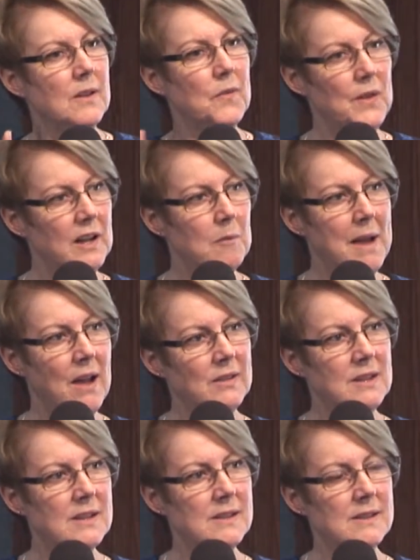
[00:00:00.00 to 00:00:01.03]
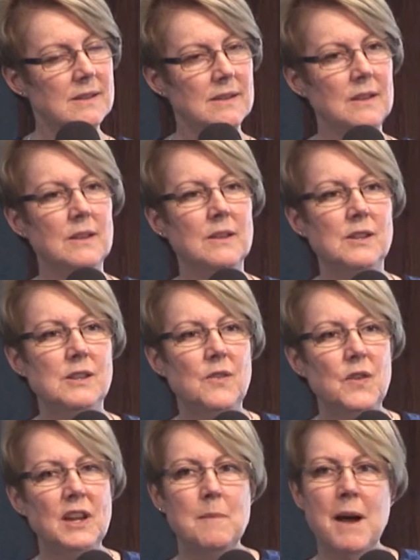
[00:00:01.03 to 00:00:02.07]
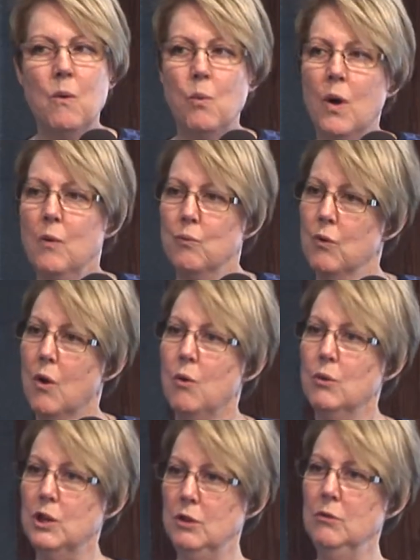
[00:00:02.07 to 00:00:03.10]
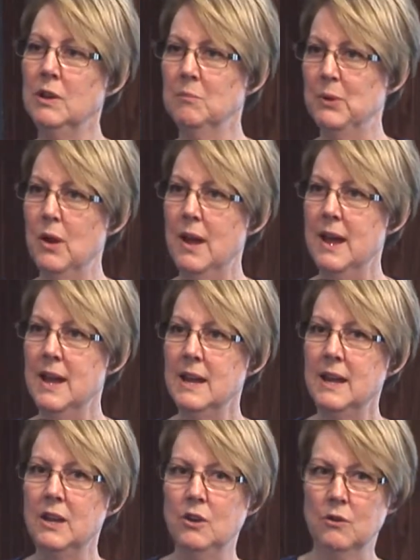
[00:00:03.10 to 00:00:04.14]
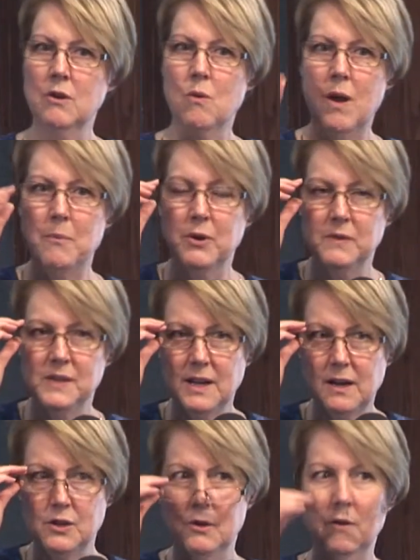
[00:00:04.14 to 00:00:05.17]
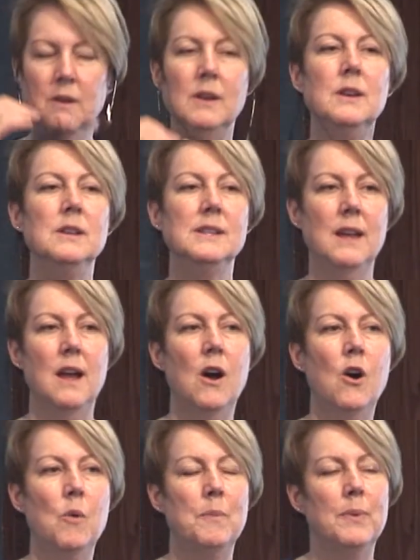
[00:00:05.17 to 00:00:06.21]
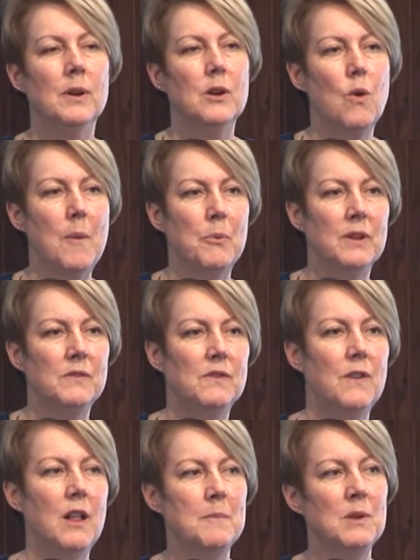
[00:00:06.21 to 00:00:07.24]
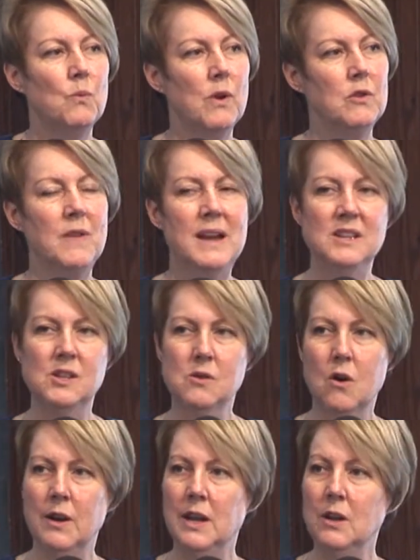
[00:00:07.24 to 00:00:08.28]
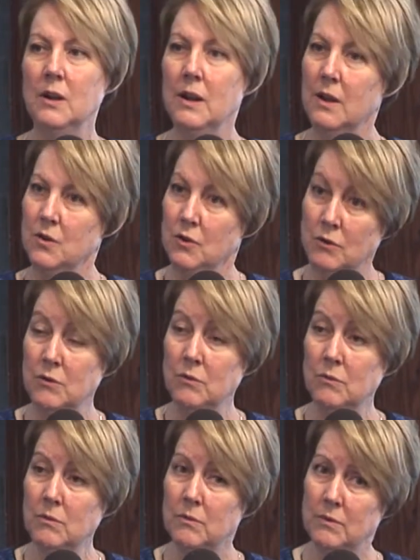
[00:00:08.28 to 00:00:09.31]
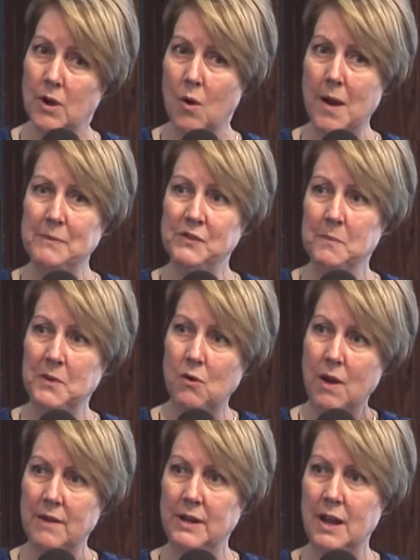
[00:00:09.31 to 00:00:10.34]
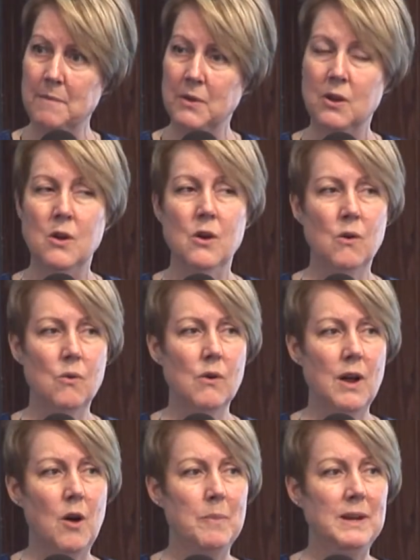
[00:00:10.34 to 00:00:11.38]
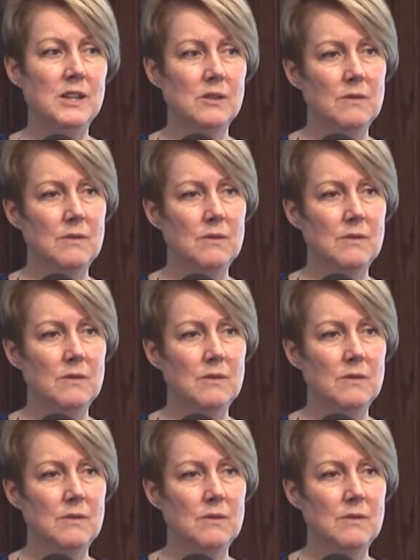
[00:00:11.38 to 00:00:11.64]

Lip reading: think about this, to think about what role you can play in your cooperative sector to help cooperative development, whether that's starting new co-ops from the ground up or helping to